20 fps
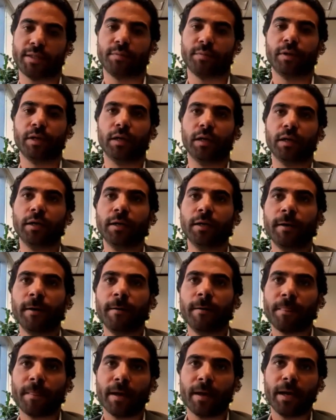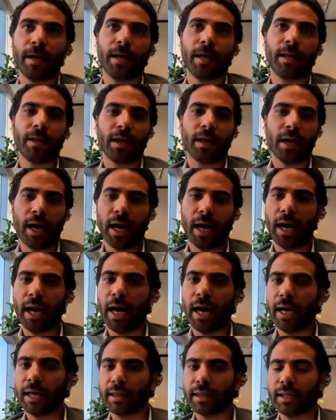bill.
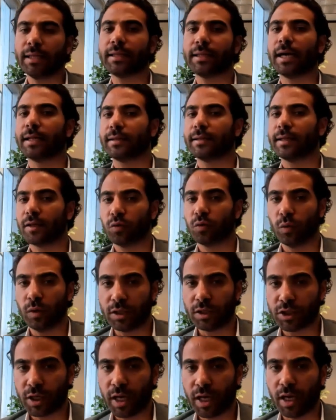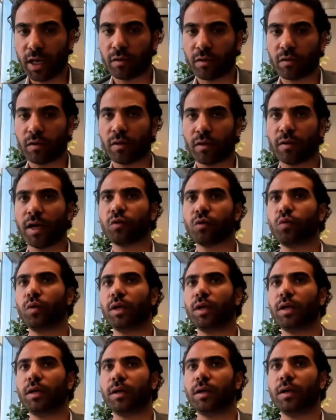I think that will change. That
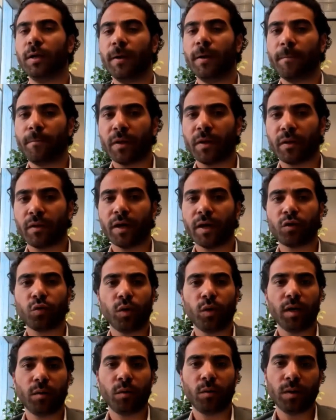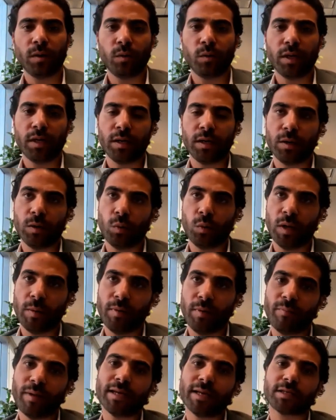will
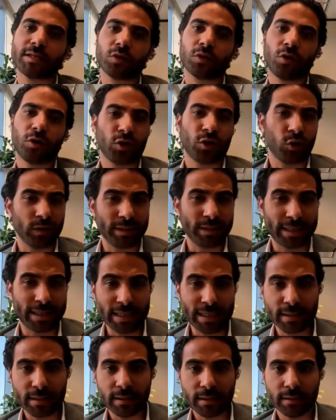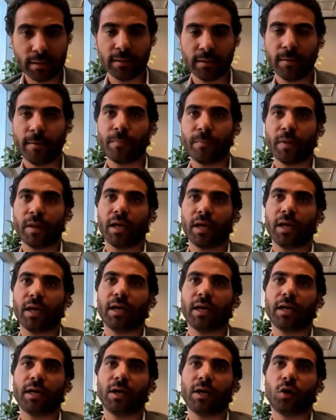be based on data,
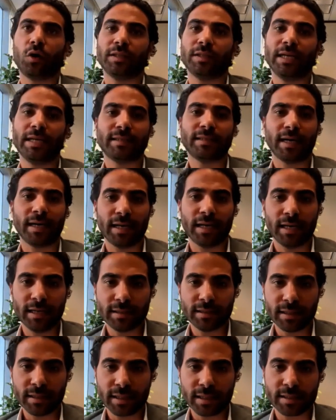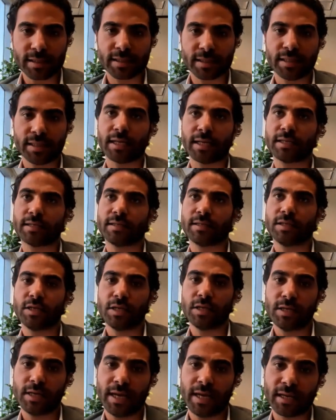on data analytics that
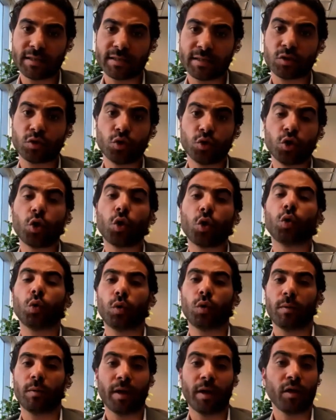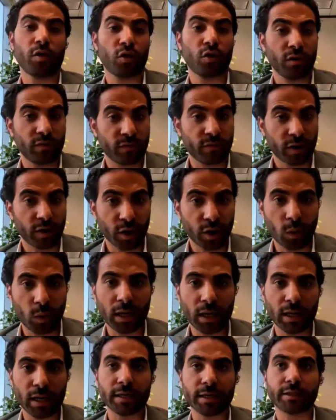gets to know the patient very
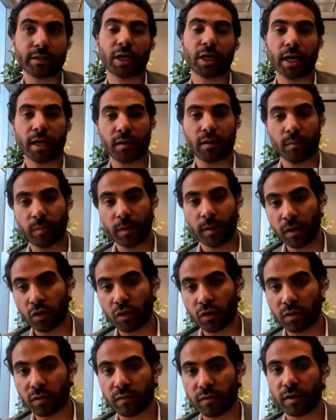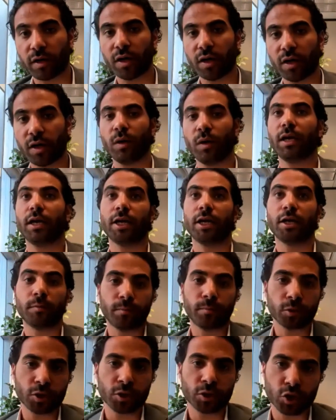well and track the patient very well and
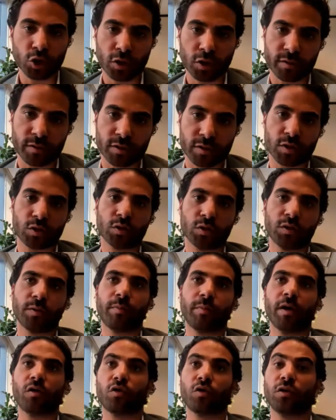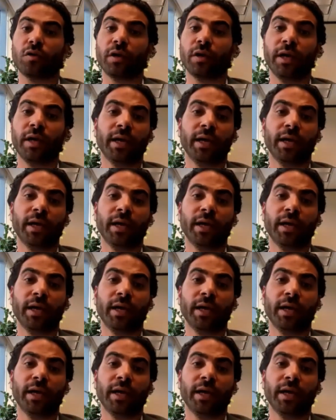push services to the patient